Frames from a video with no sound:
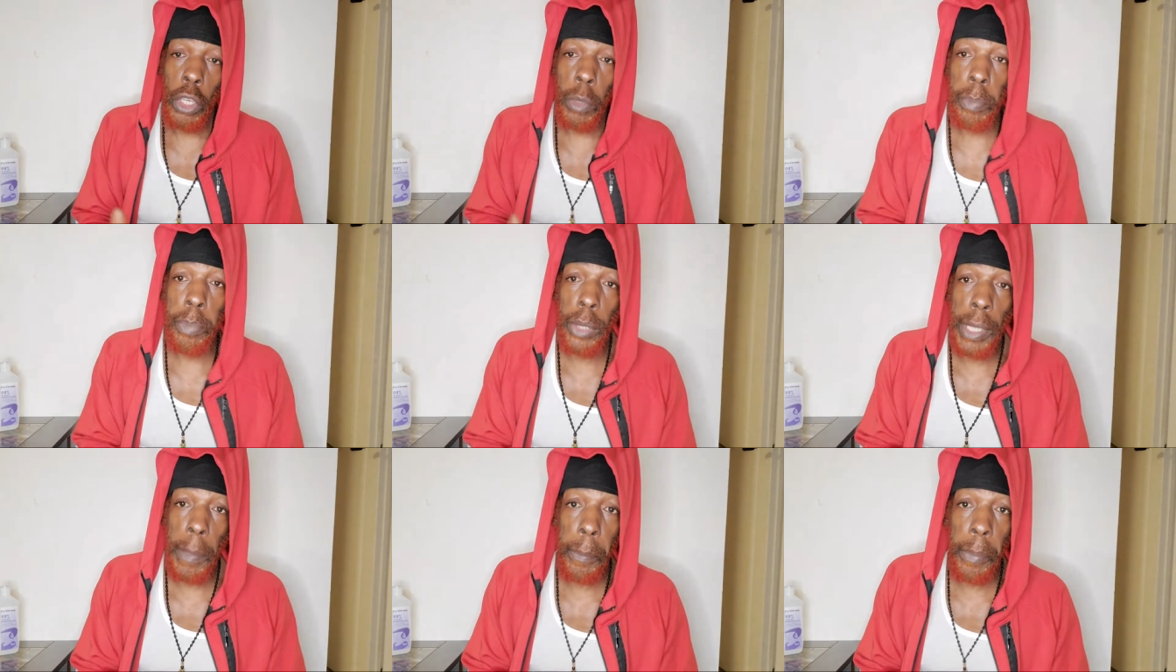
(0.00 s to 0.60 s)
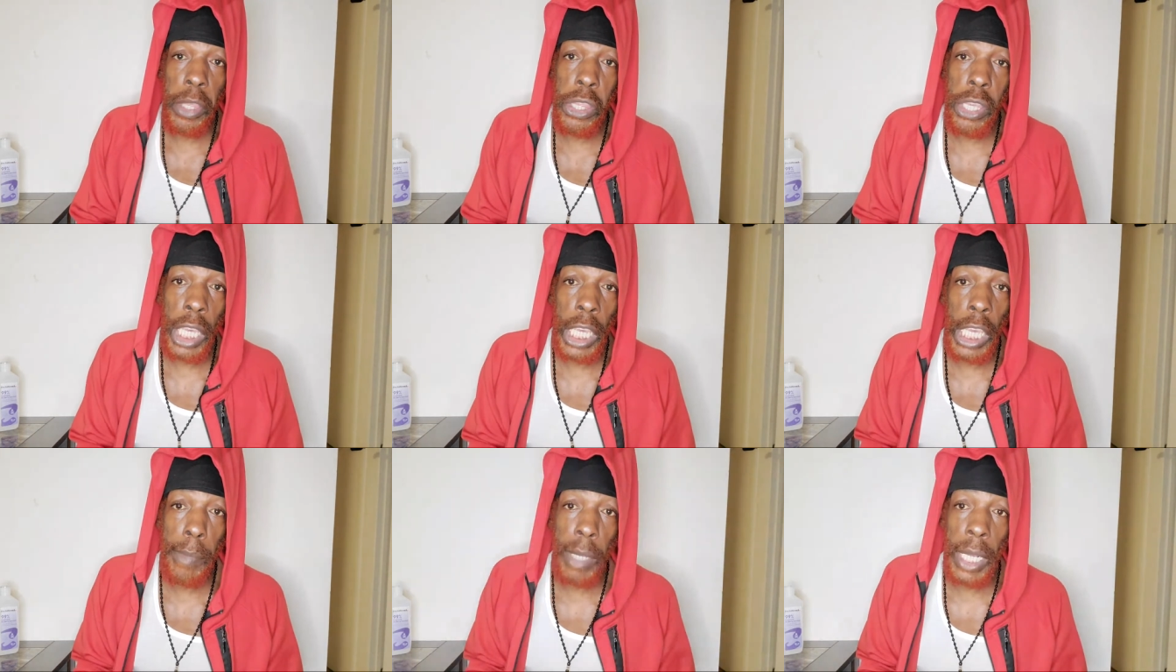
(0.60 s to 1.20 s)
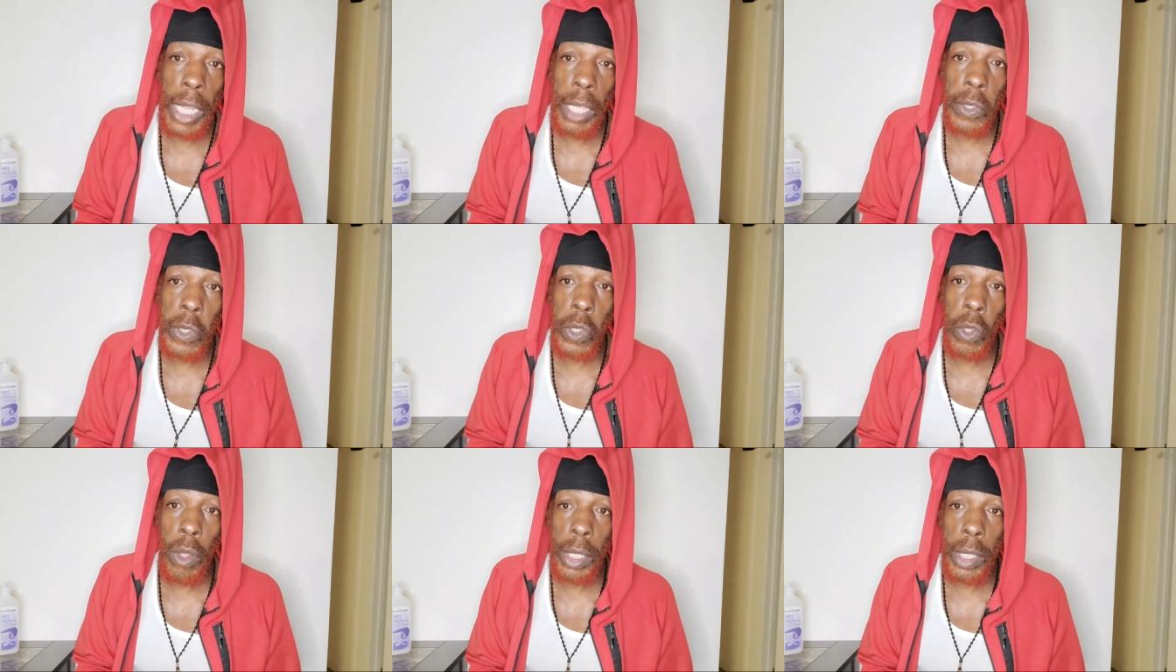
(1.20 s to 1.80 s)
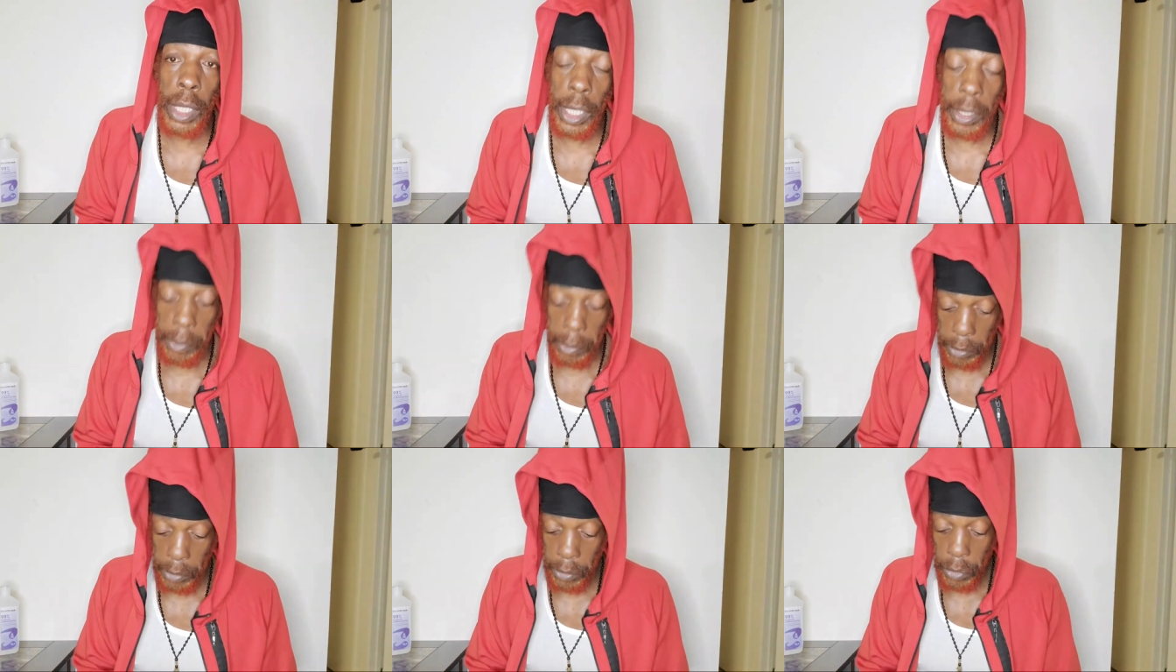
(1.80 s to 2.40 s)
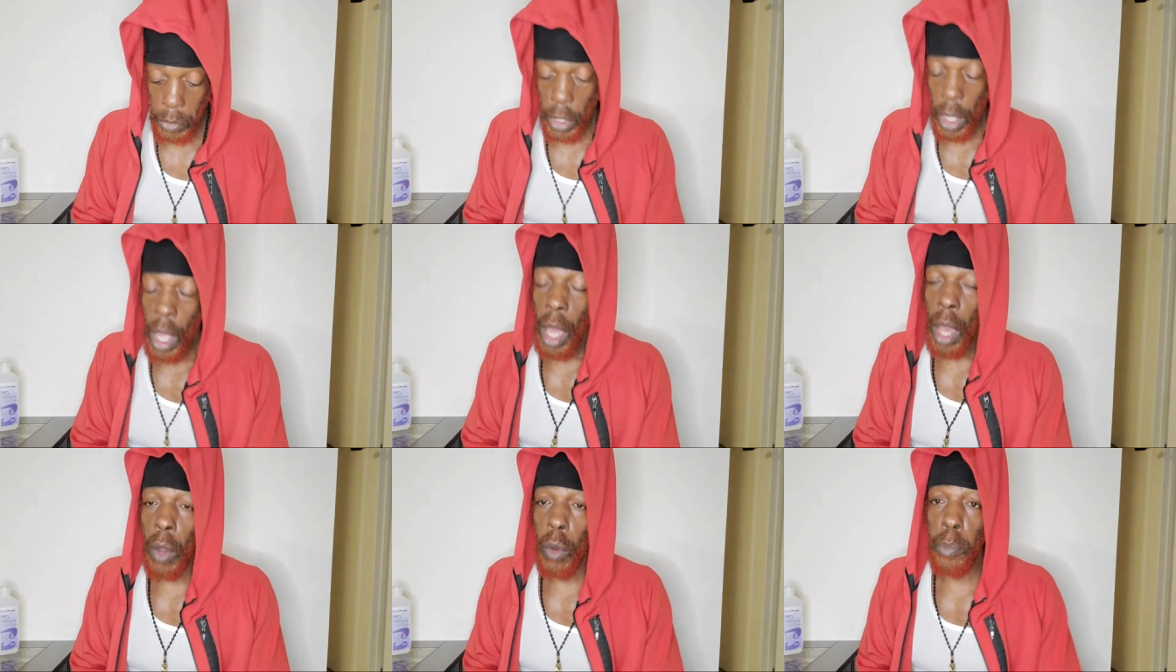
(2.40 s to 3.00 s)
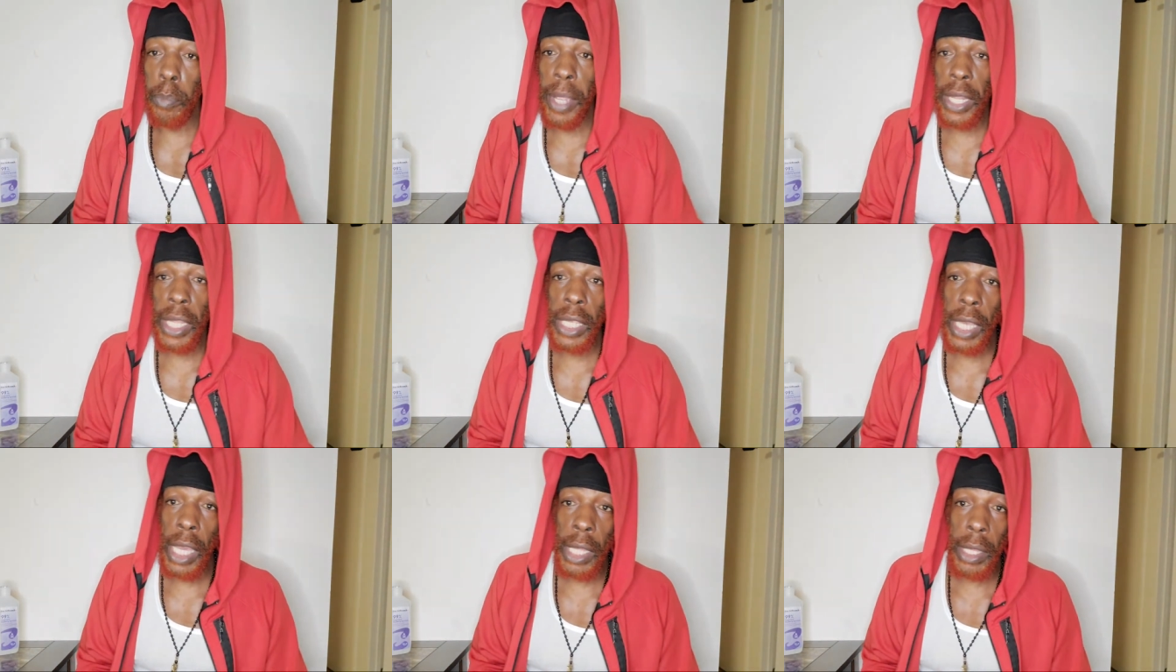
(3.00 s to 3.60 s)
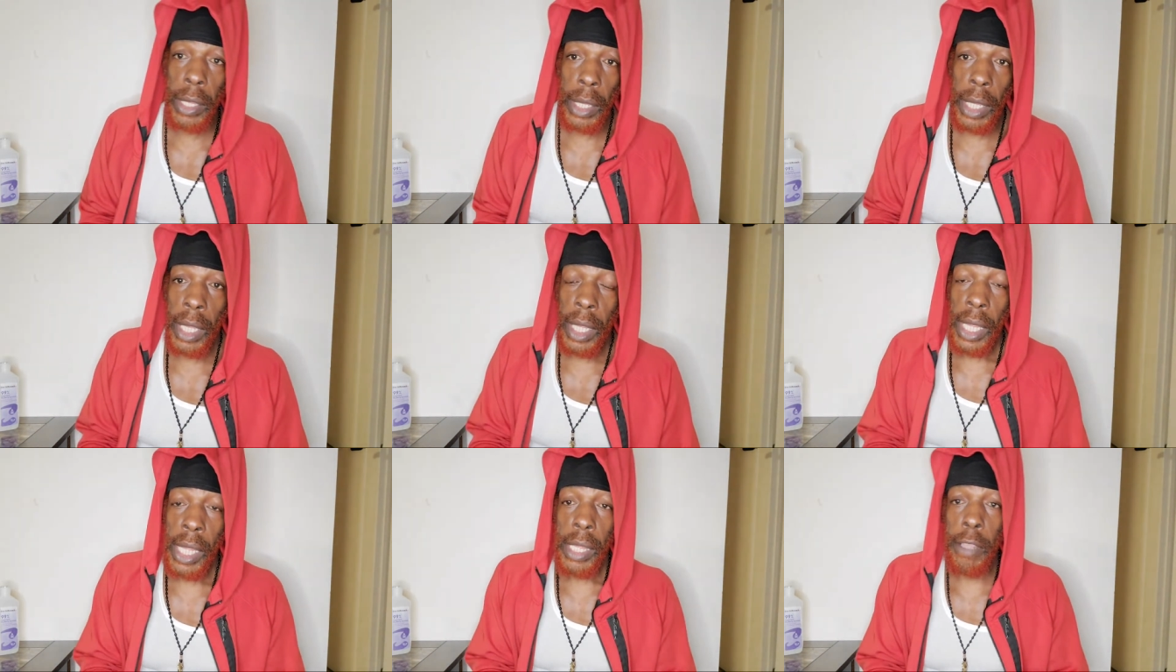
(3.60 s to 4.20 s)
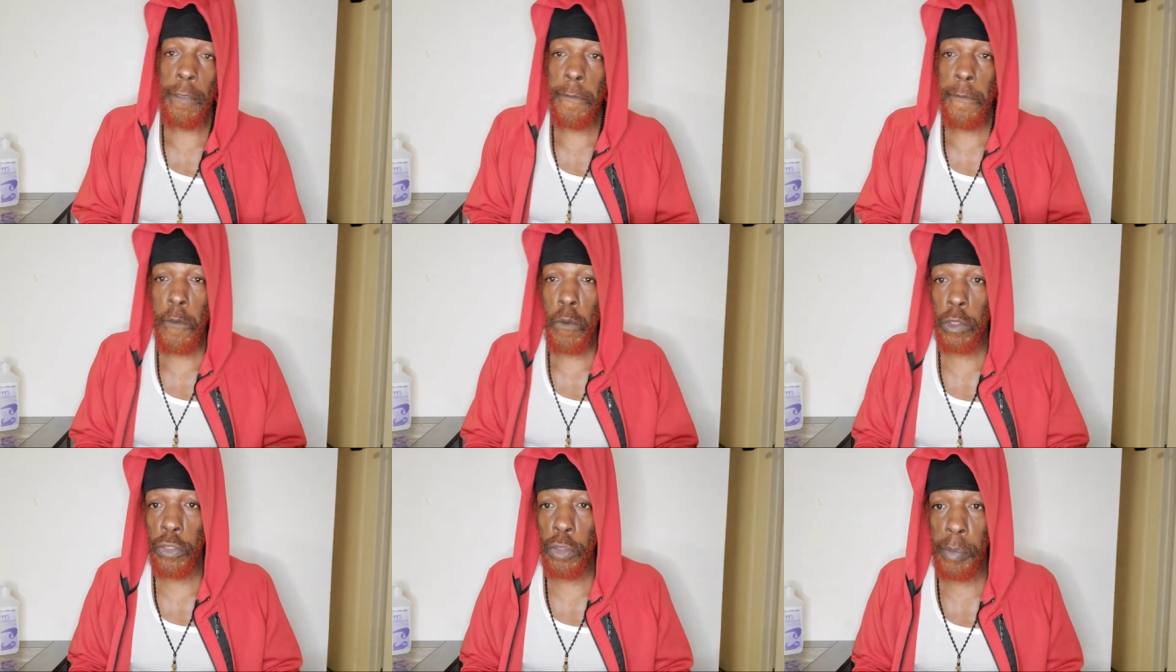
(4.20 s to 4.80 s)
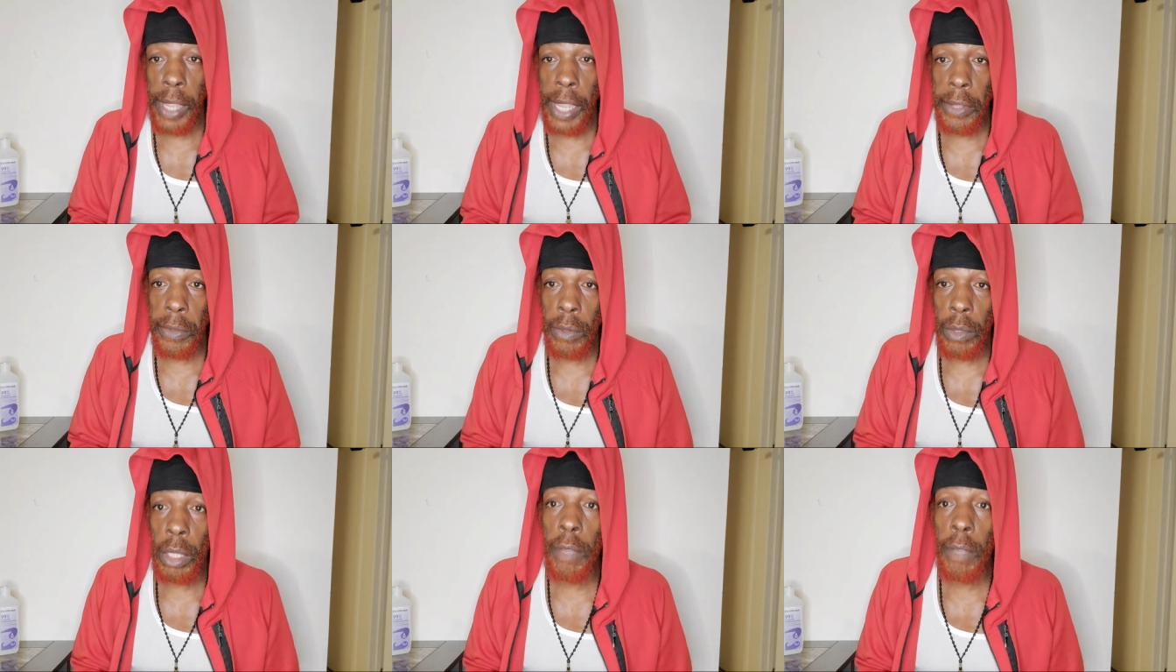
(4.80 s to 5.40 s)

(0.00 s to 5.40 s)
put a pinch of Himalaya salt in it, or better yet, the fruit tomato,